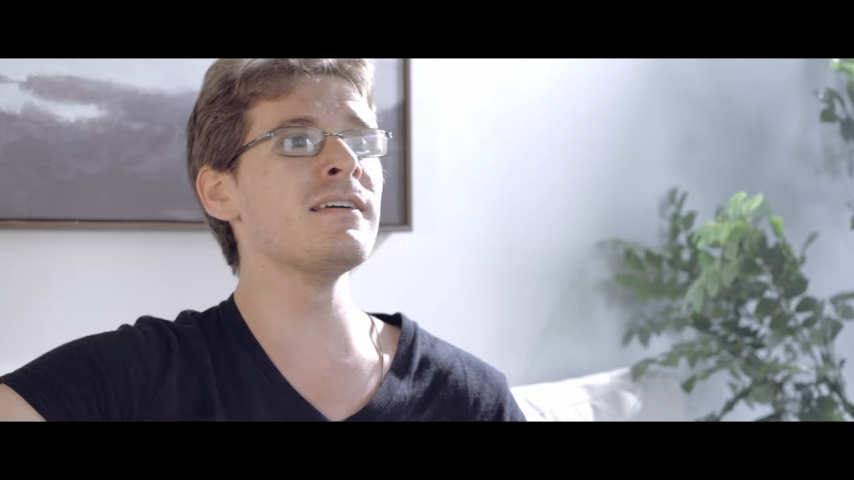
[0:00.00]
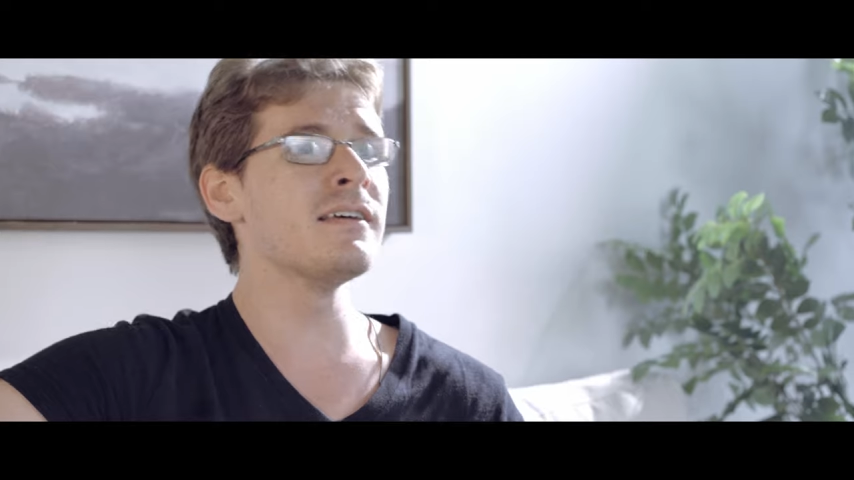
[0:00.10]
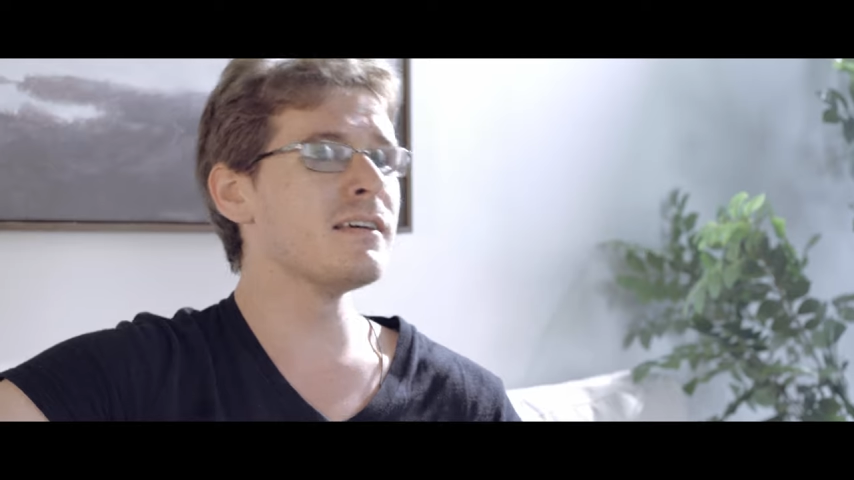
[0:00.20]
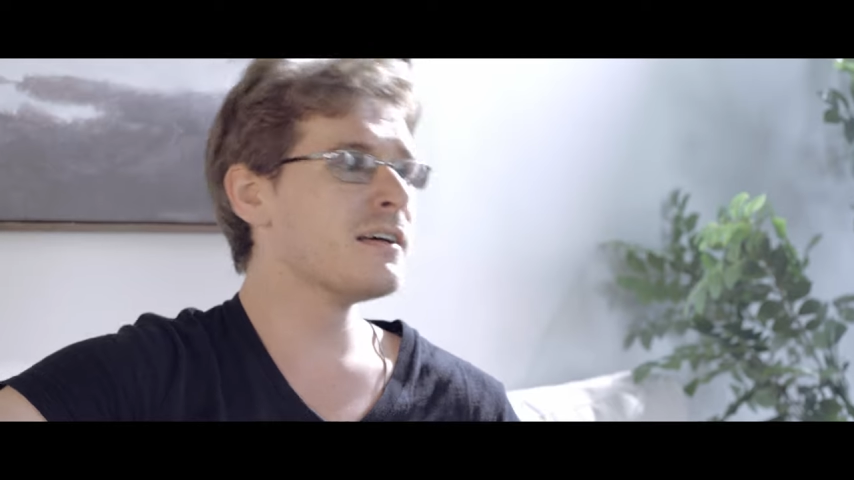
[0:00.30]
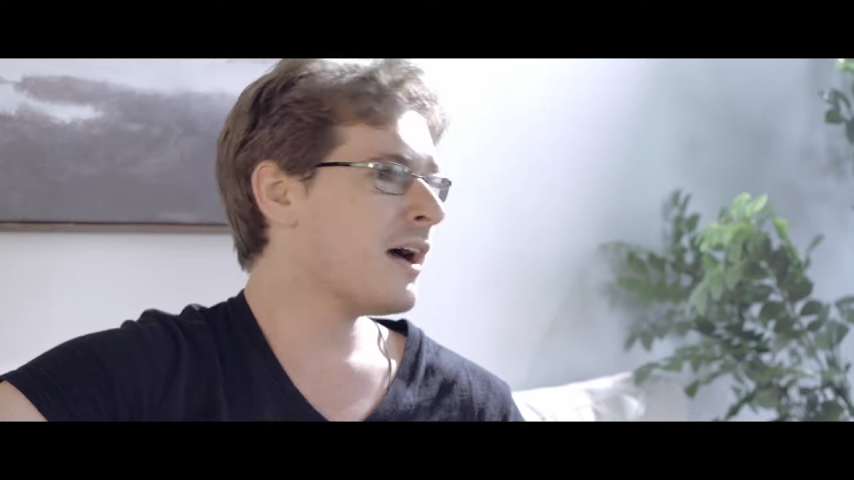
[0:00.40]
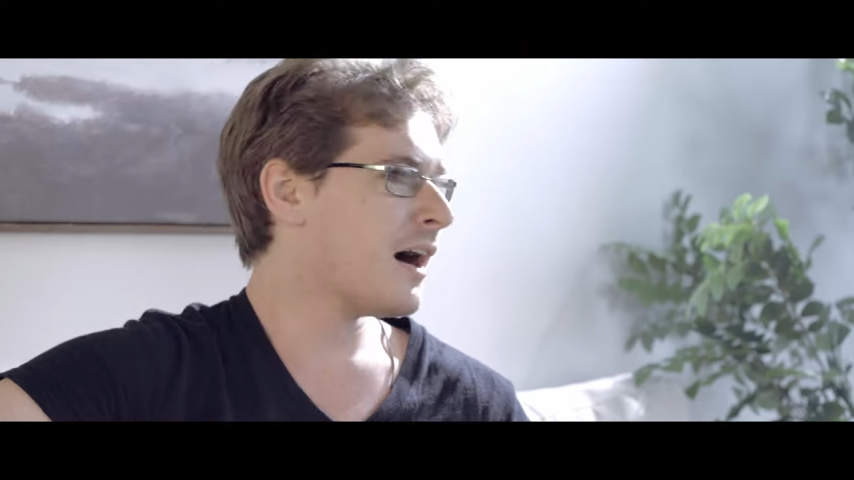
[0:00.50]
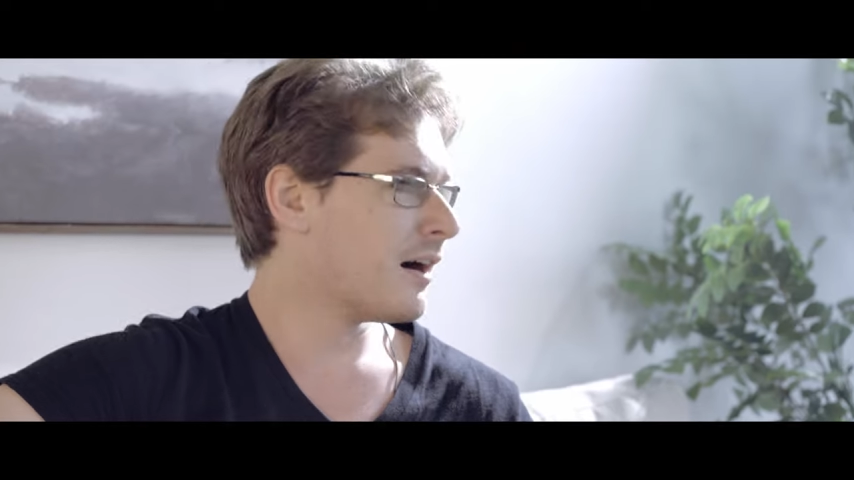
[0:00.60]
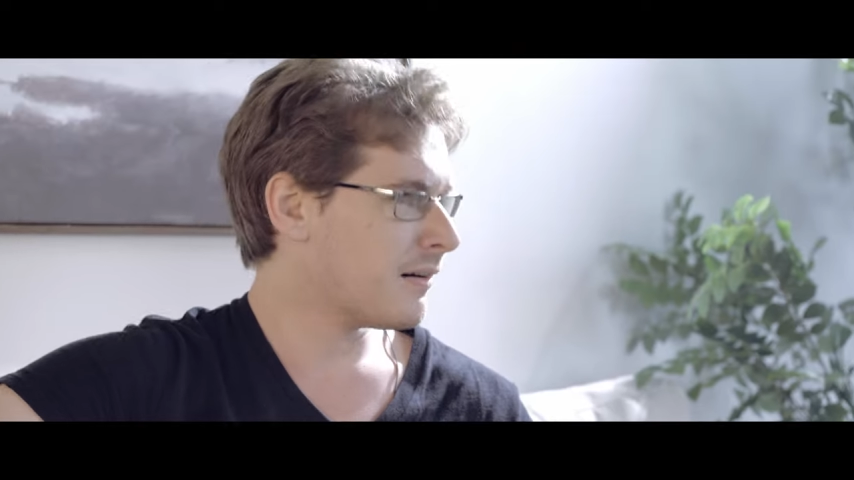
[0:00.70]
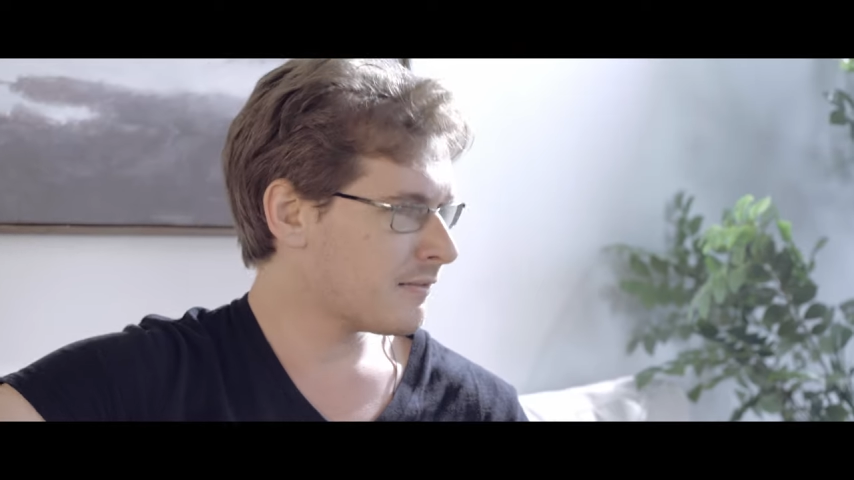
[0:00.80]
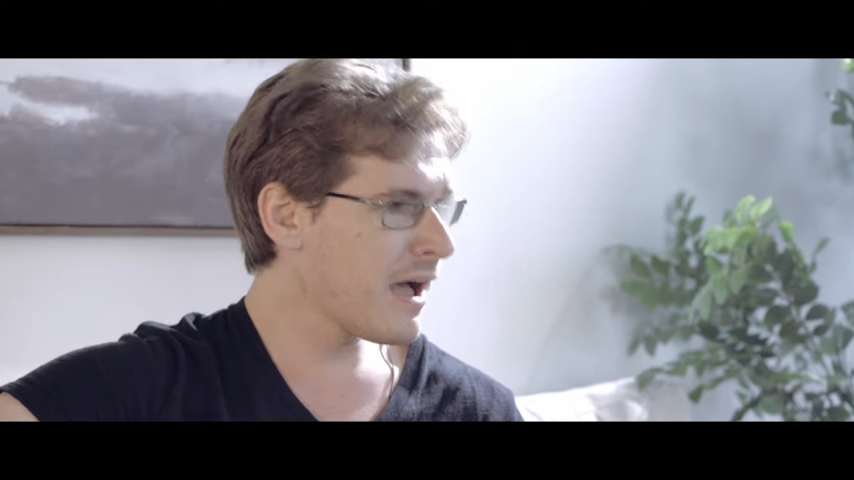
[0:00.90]

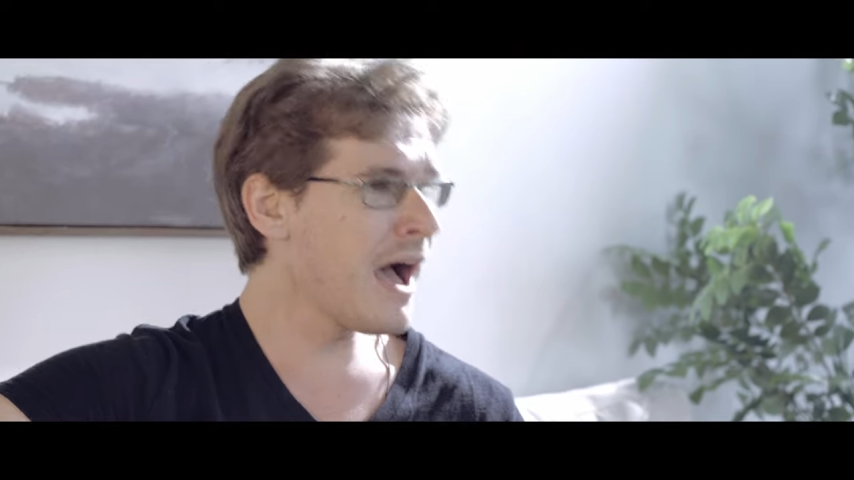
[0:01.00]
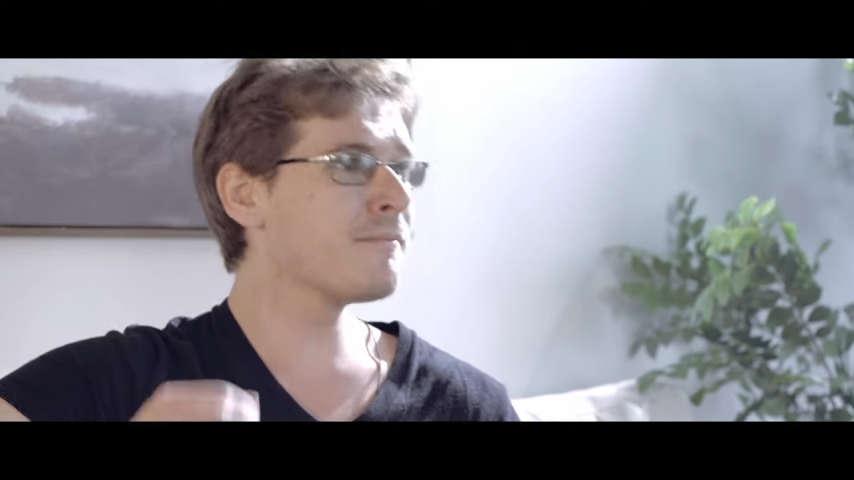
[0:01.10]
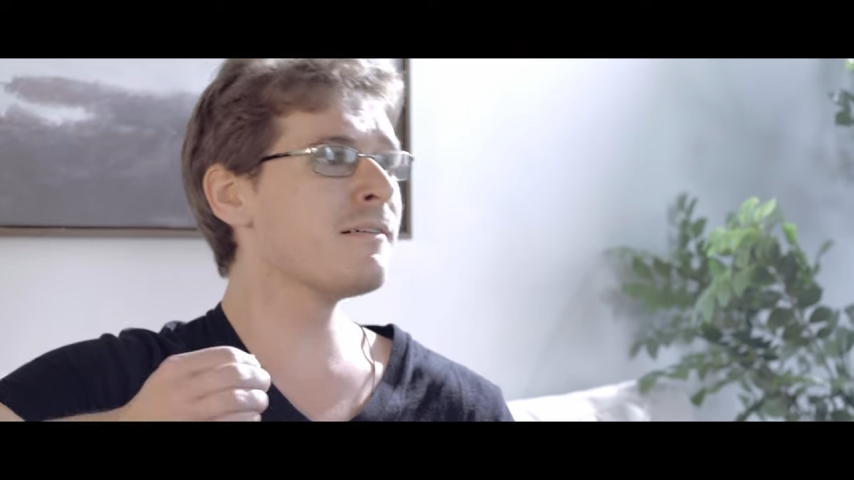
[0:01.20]
I'm right